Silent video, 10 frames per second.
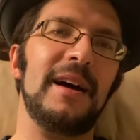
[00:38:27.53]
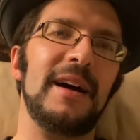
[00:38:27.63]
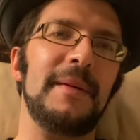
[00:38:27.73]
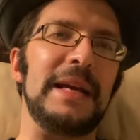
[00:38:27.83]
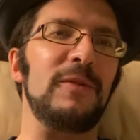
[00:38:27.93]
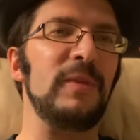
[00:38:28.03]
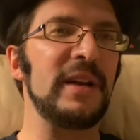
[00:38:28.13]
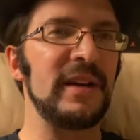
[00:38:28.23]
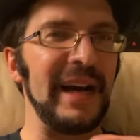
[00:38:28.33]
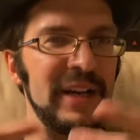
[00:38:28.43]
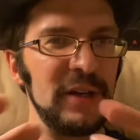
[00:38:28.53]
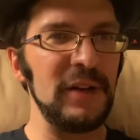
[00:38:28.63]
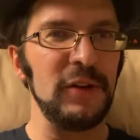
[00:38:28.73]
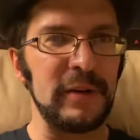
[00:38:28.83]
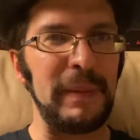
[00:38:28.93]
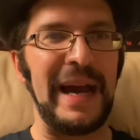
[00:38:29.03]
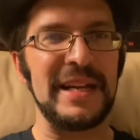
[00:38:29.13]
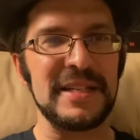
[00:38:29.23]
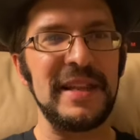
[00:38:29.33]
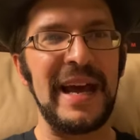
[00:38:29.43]
I mean, I could have looked
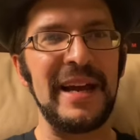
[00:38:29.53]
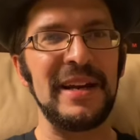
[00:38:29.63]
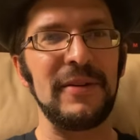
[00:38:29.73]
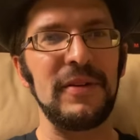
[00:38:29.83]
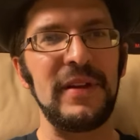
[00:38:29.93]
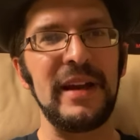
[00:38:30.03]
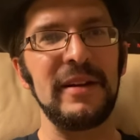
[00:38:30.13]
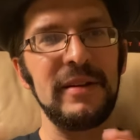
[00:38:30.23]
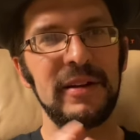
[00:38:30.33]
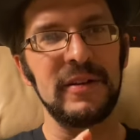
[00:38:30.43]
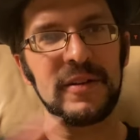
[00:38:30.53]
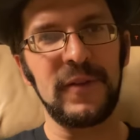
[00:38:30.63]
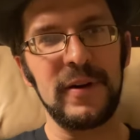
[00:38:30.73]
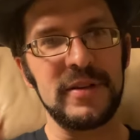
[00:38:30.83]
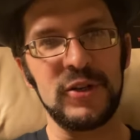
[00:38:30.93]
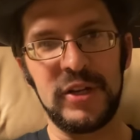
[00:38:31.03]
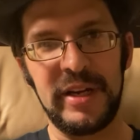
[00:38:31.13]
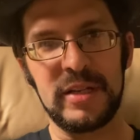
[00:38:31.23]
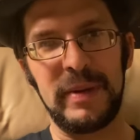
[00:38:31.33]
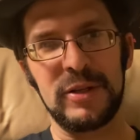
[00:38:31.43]
past that and everything, as far as the
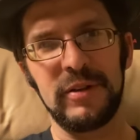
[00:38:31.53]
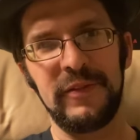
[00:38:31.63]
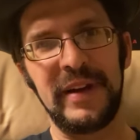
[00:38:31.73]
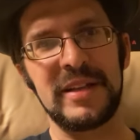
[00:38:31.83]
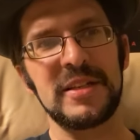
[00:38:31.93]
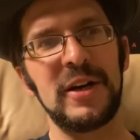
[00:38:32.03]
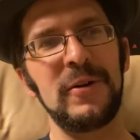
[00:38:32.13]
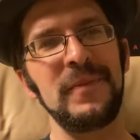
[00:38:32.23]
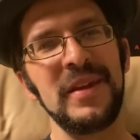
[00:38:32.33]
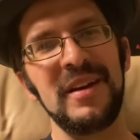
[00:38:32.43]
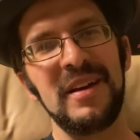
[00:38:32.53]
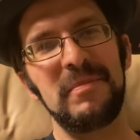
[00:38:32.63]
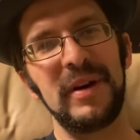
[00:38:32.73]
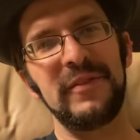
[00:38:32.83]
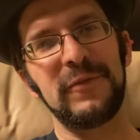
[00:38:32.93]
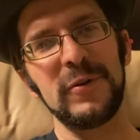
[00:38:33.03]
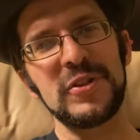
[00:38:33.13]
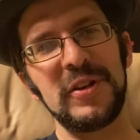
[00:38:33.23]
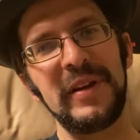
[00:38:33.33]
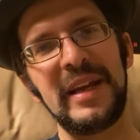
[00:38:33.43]
shitty special effects go. But
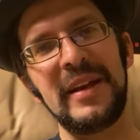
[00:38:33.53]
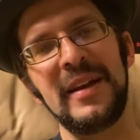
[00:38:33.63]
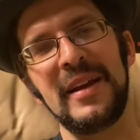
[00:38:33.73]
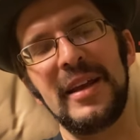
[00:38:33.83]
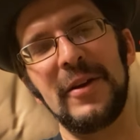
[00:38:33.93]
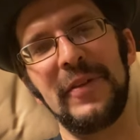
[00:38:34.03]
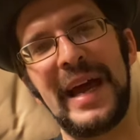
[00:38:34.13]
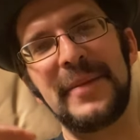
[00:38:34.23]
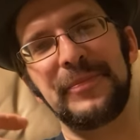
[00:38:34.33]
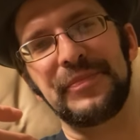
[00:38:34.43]
unfortunately, that,